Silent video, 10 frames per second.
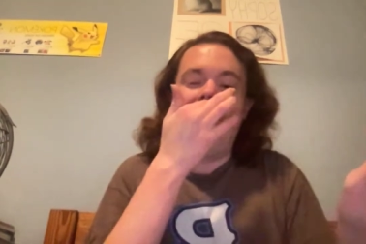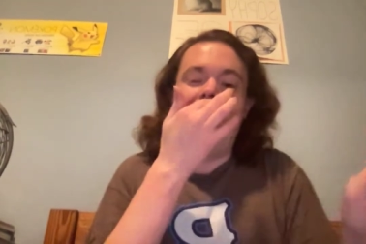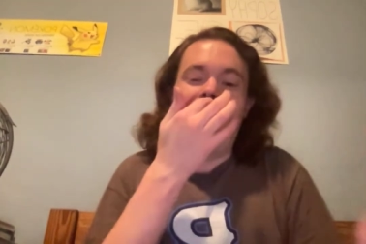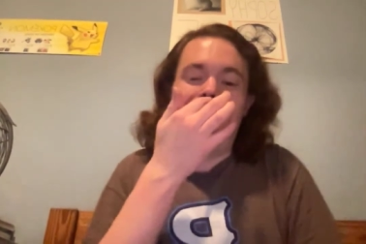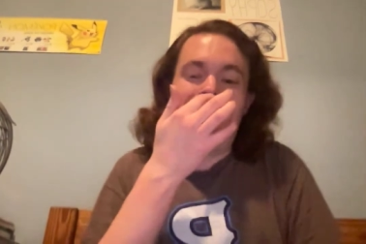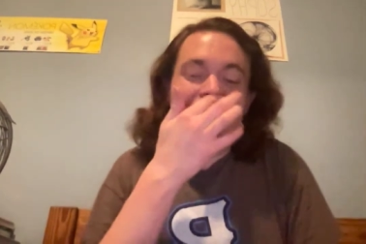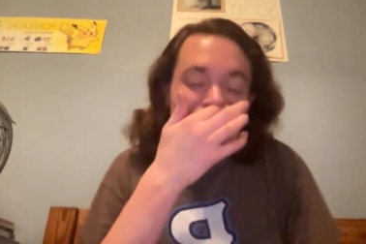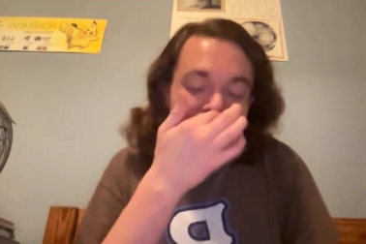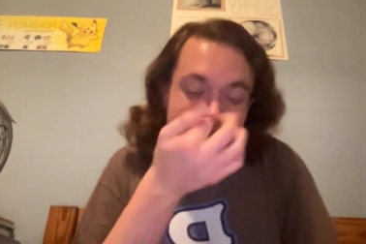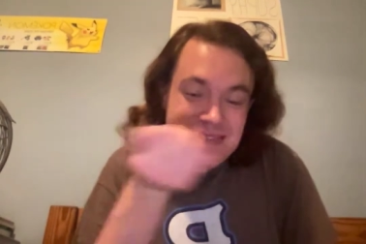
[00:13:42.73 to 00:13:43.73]
I
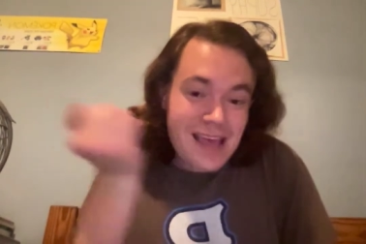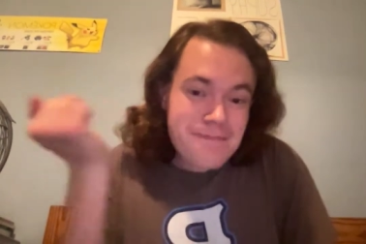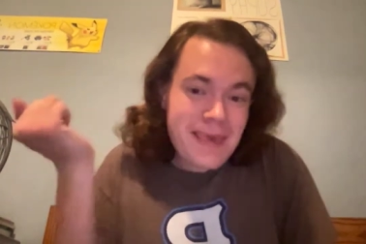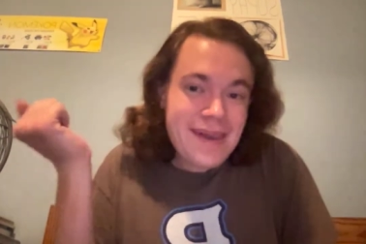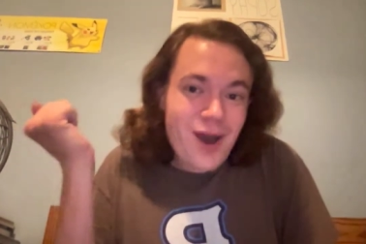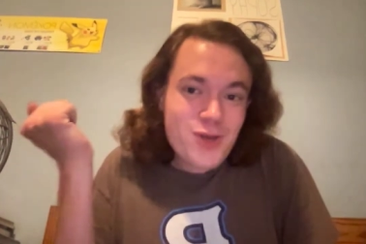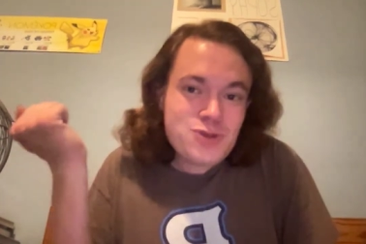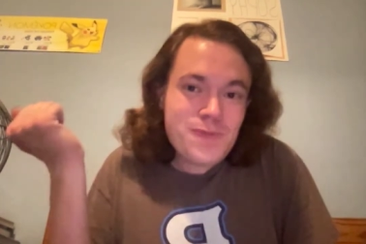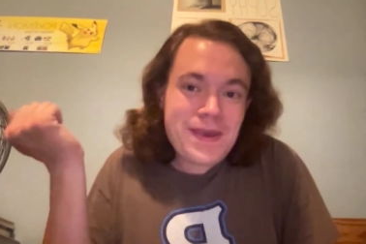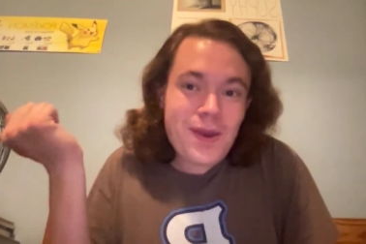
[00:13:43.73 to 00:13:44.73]
will say, Pino, this
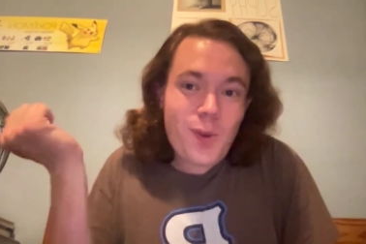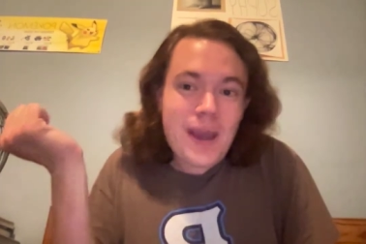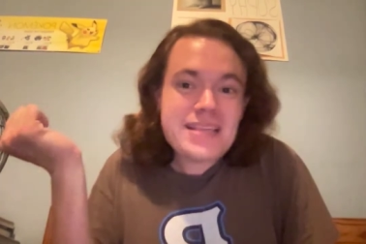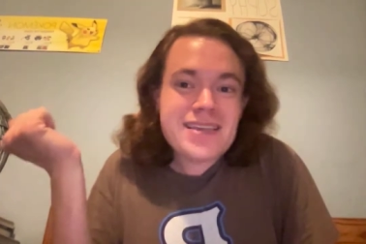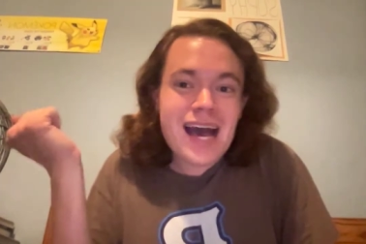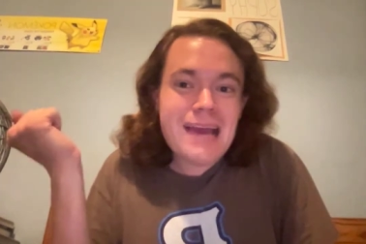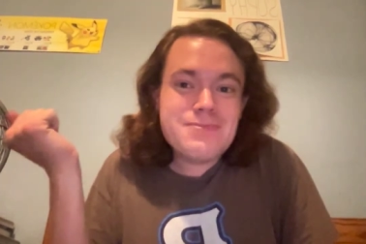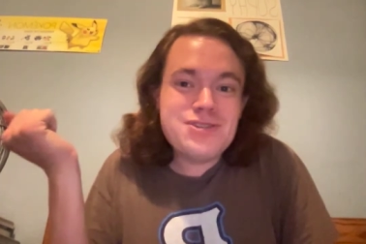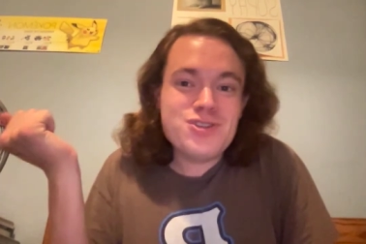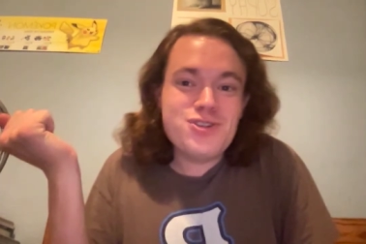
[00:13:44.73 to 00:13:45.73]
would be a great
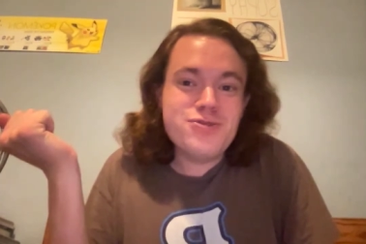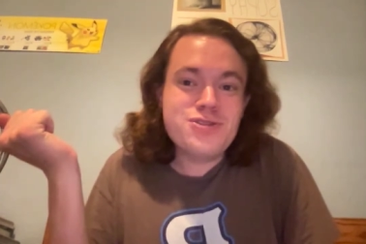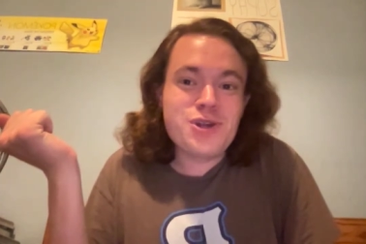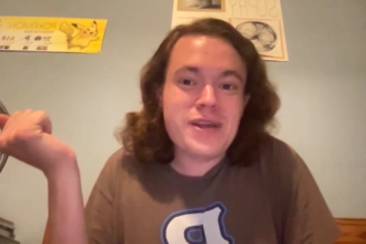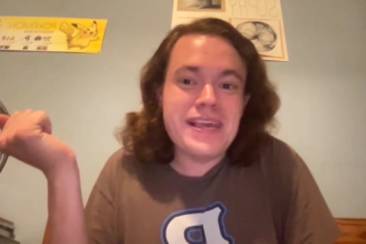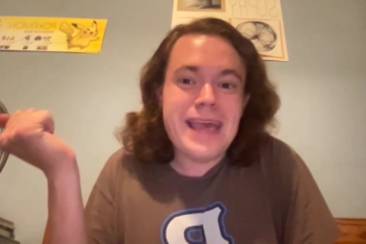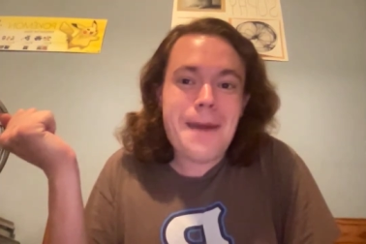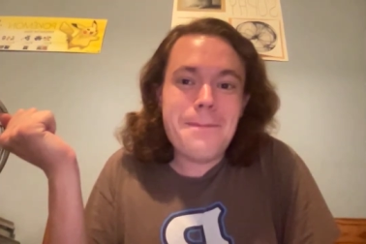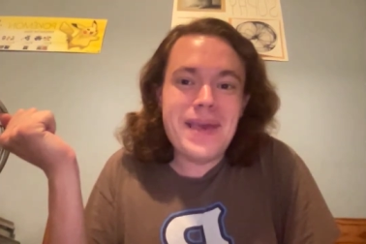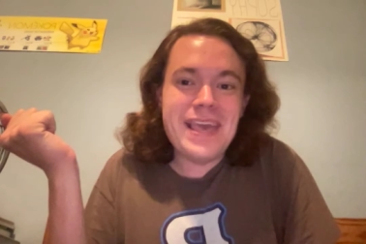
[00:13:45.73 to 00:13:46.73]
time to use your
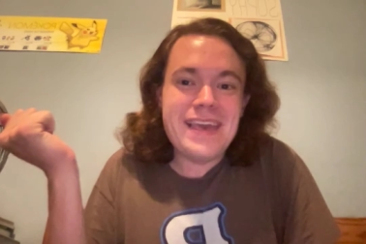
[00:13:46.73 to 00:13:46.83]
EMP.